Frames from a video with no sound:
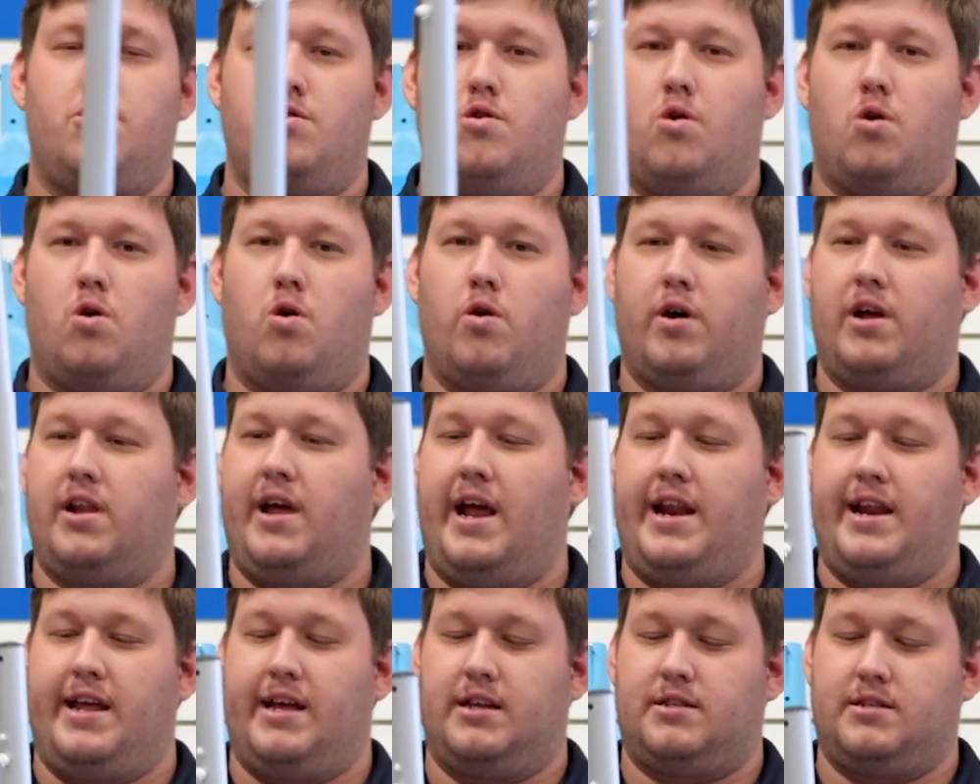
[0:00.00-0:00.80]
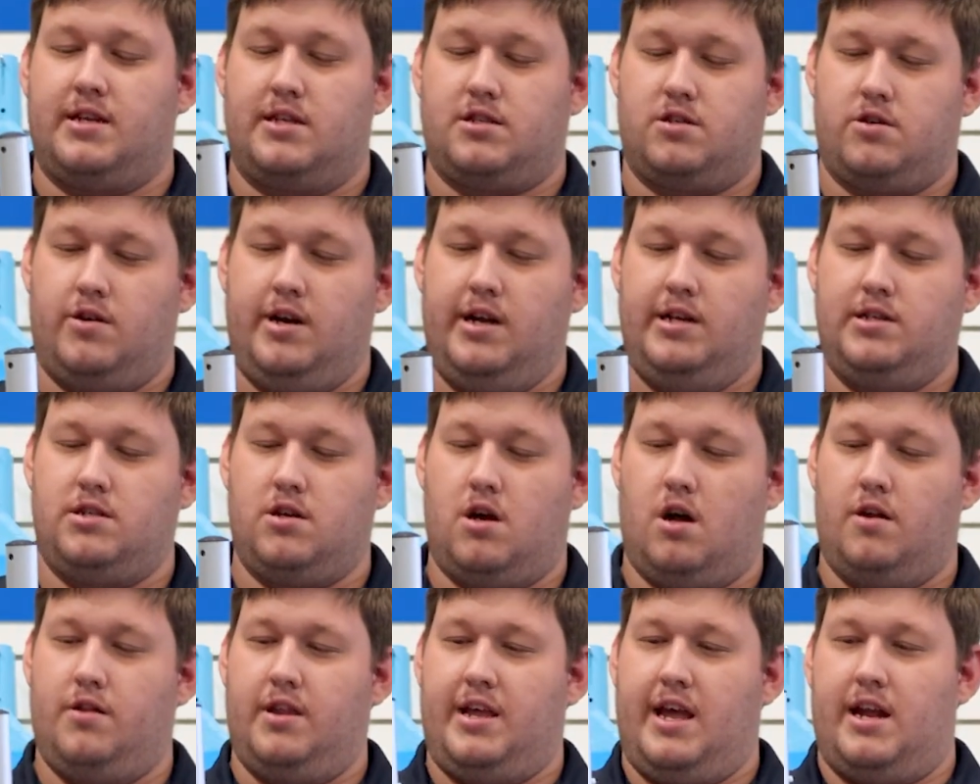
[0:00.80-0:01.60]
your cleaning accessories,
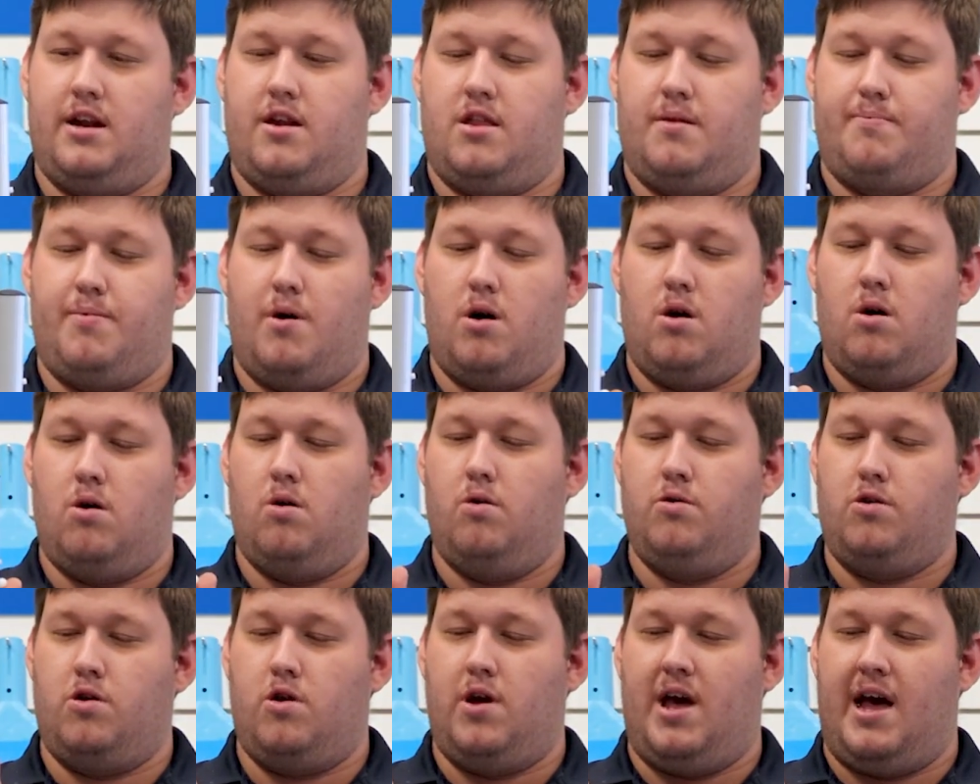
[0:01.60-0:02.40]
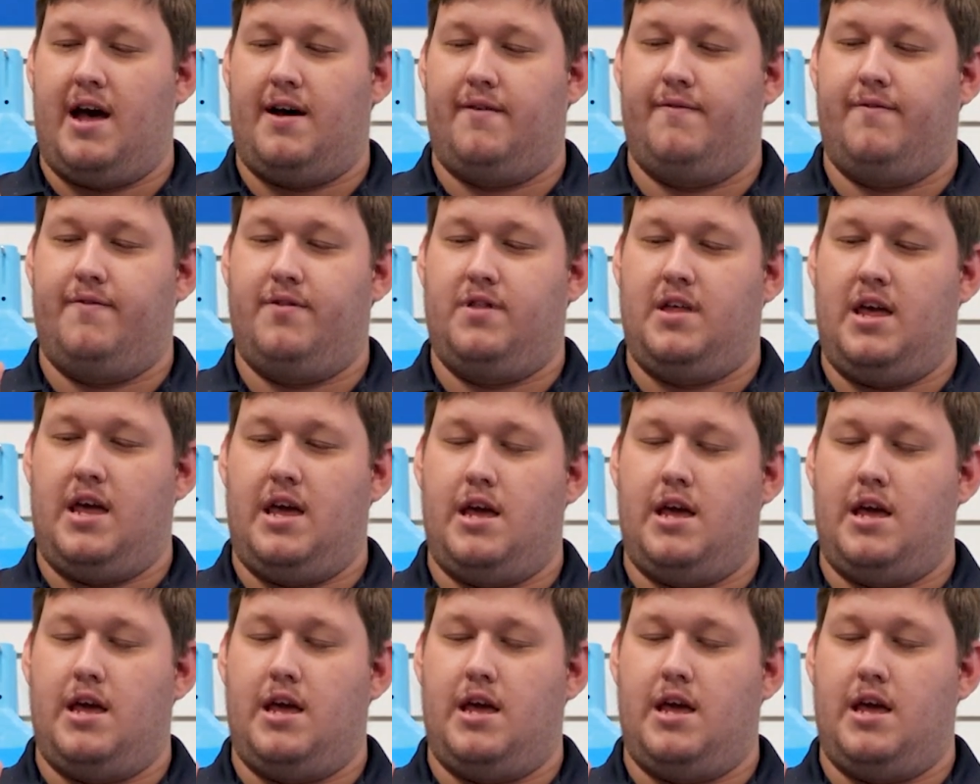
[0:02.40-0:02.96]
on the end of the pole you have